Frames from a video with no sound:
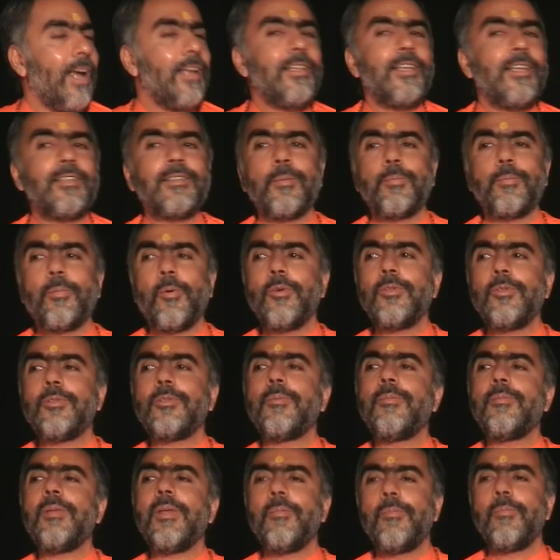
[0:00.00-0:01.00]
And they're supposed
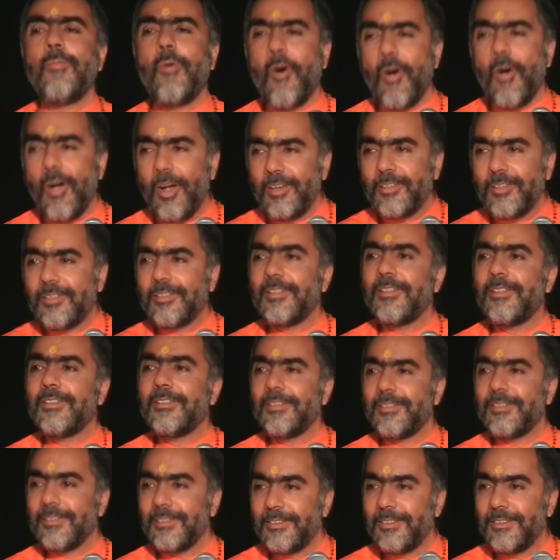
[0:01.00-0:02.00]
to be monks.
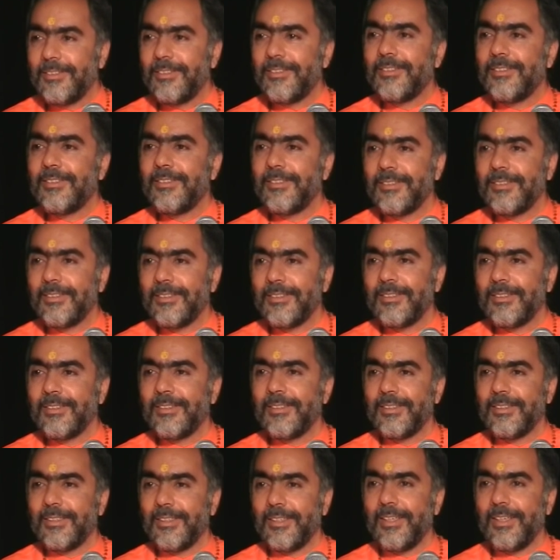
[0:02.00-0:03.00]

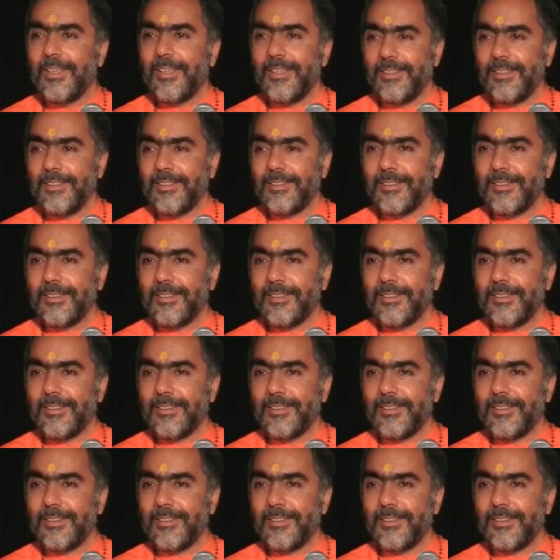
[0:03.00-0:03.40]
Yeah.